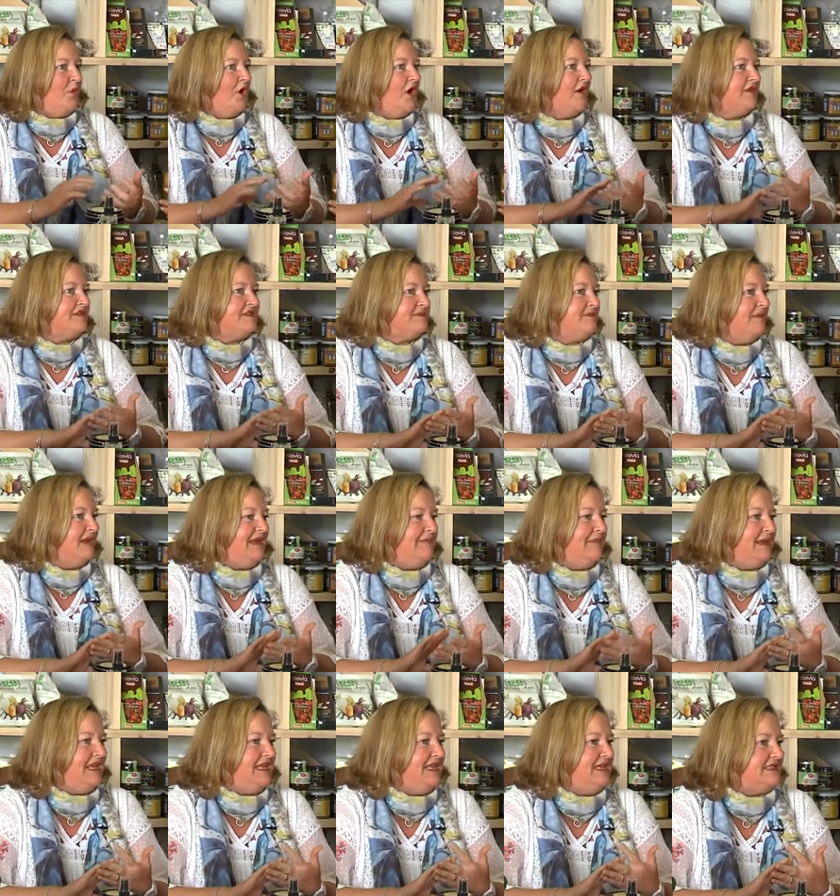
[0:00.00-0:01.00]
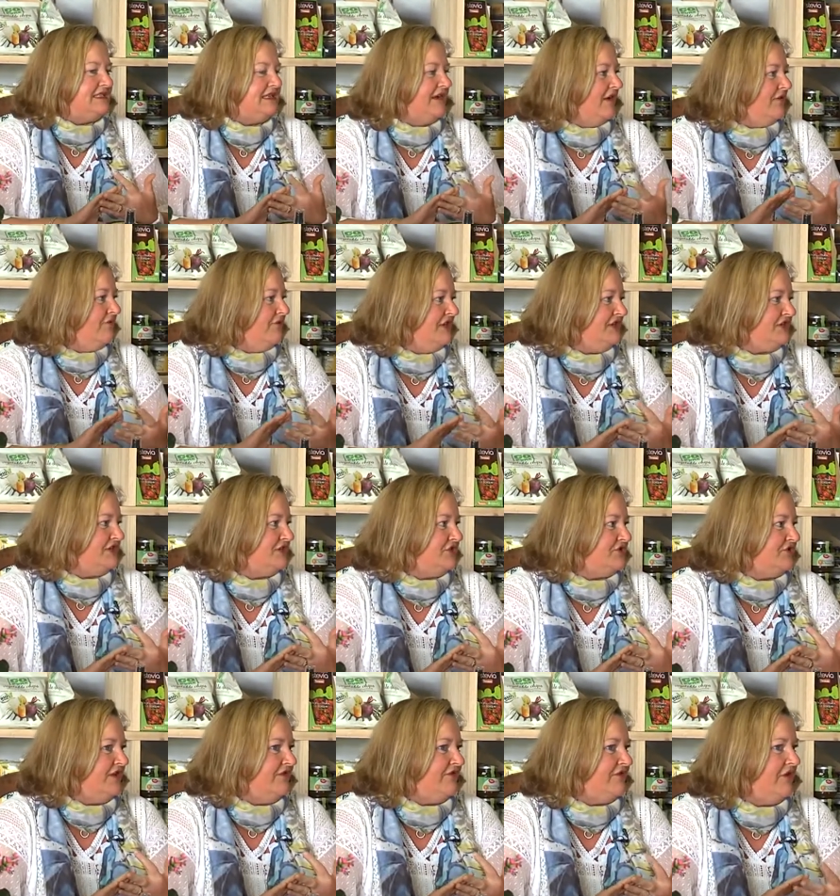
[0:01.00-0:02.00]
worked many, many years ago in Regent
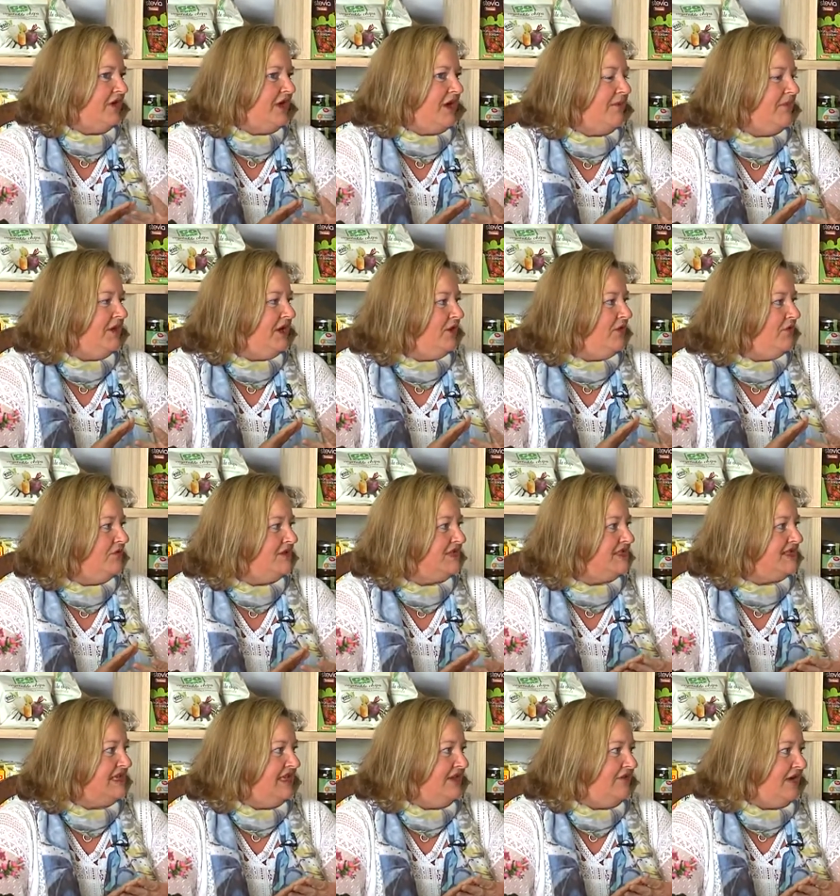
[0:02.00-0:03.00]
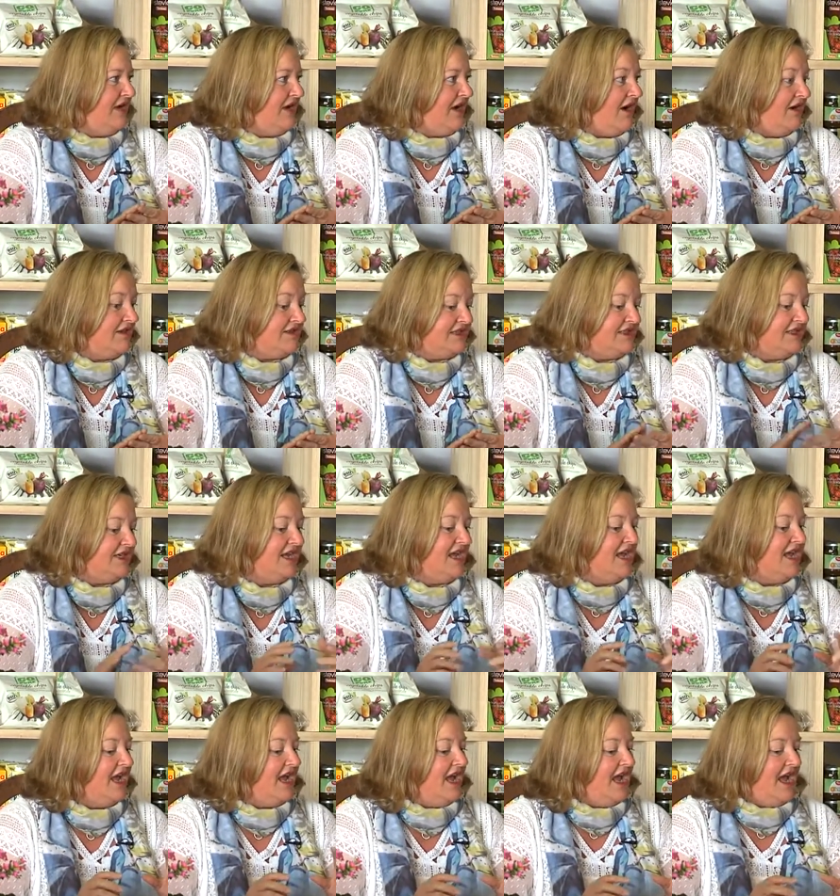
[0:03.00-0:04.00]
Street for a company called The Secret Garden
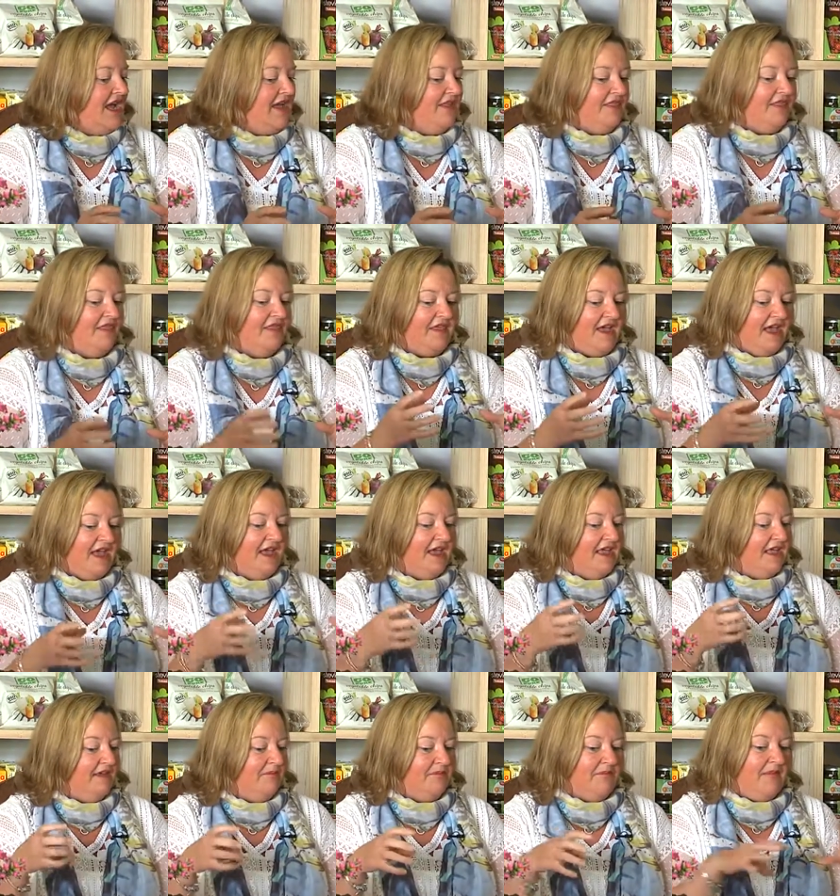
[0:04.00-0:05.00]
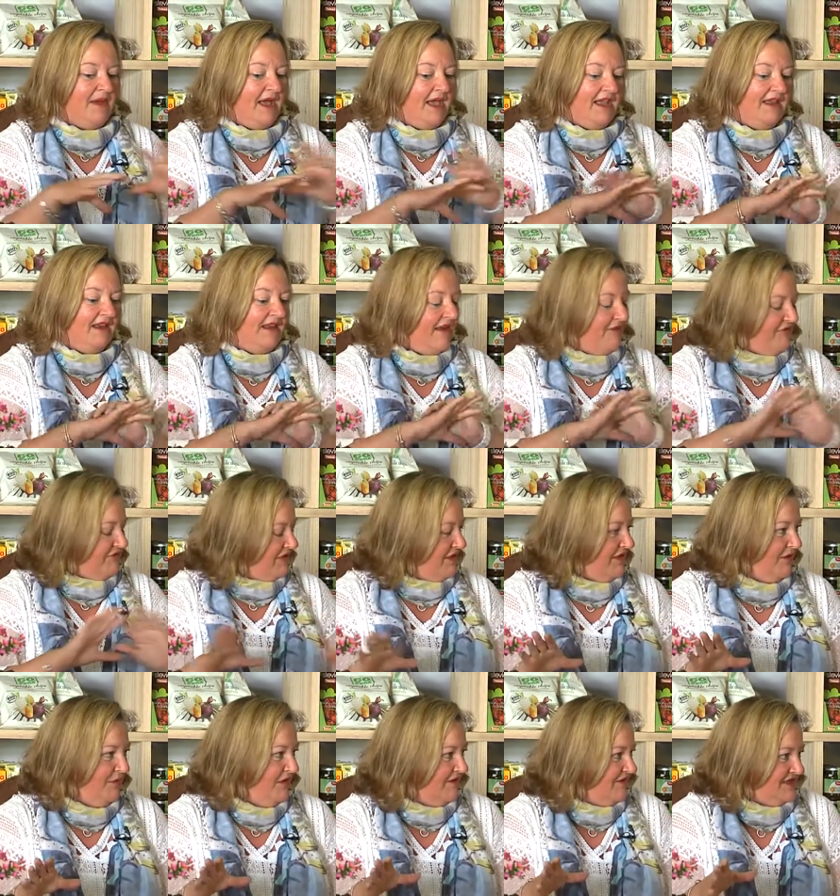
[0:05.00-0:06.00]
and they made
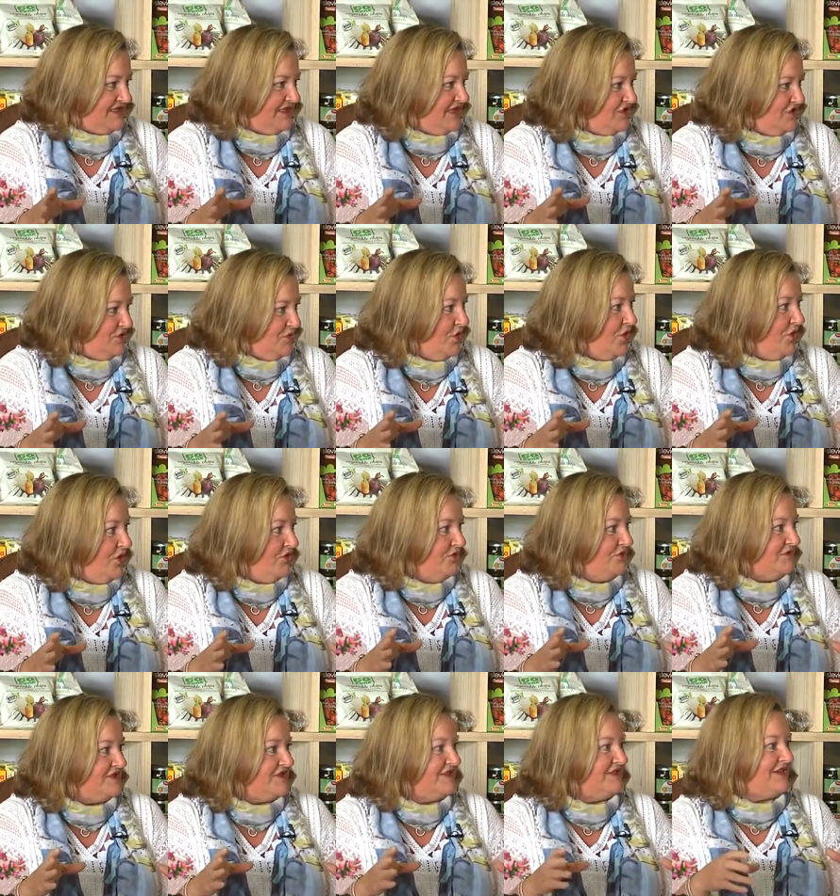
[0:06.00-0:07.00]
everything with essential oils.